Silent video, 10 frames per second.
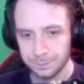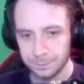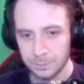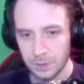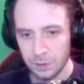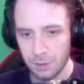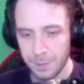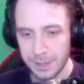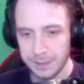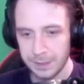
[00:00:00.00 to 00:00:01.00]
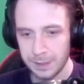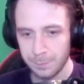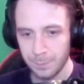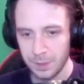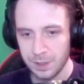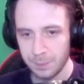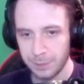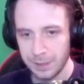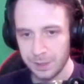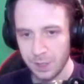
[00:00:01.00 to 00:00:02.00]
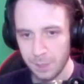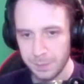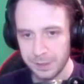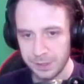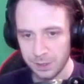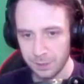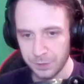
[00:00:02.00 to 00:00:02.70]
who are basically complete copies of us.